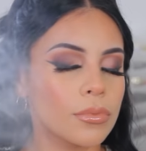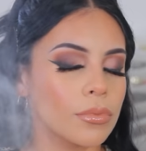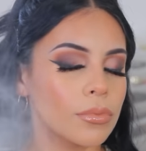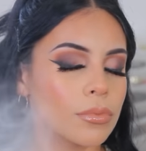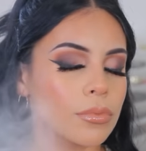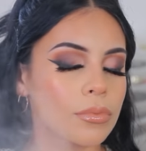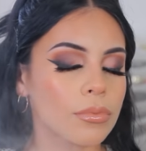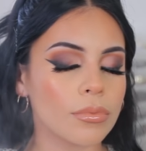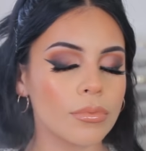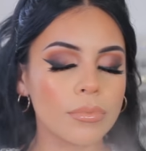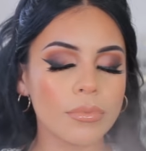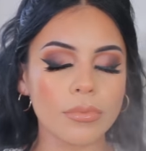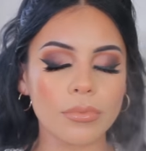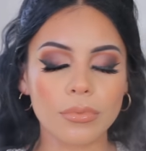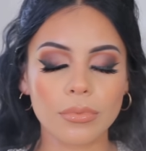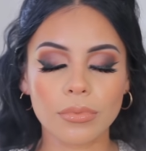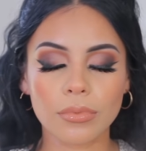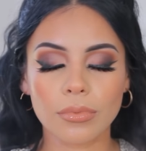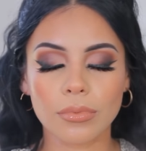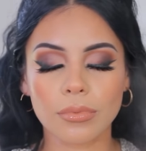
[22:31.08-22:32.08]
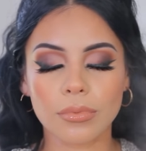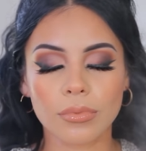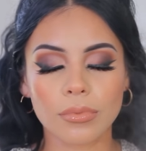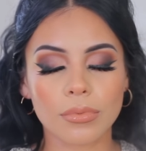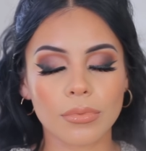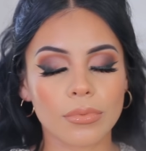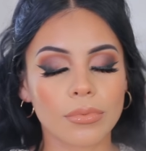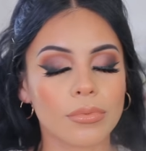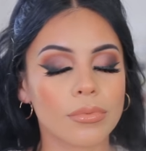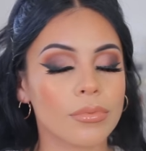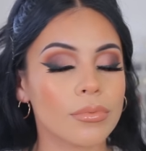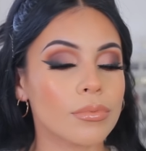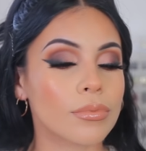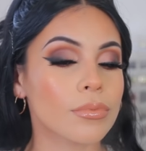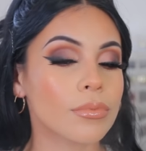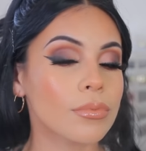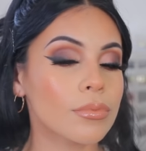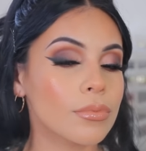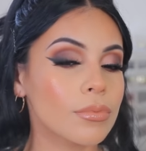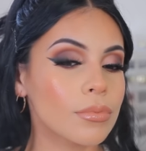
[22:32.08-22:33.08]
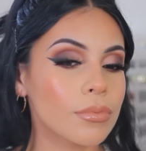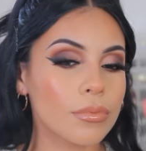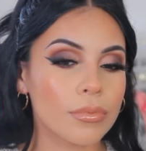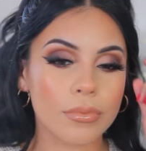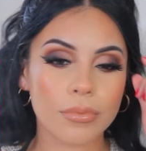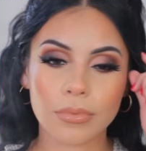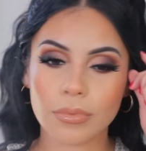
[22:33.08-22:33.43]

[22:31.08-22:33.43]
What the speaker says: Nobody speaks.